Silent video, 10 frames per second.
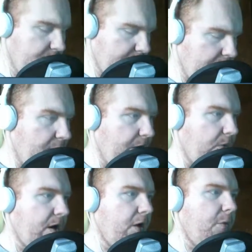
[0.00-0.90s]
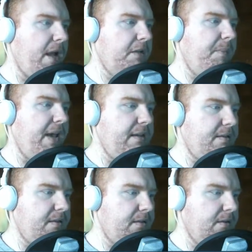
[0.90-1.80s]
So uh, we're gonna go back to the
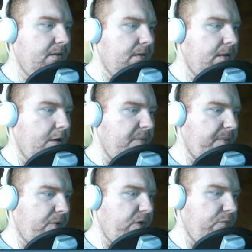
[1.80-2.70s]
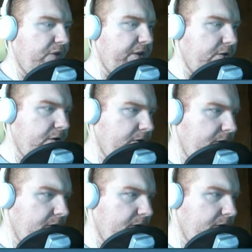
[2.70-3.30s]
base make my rebreather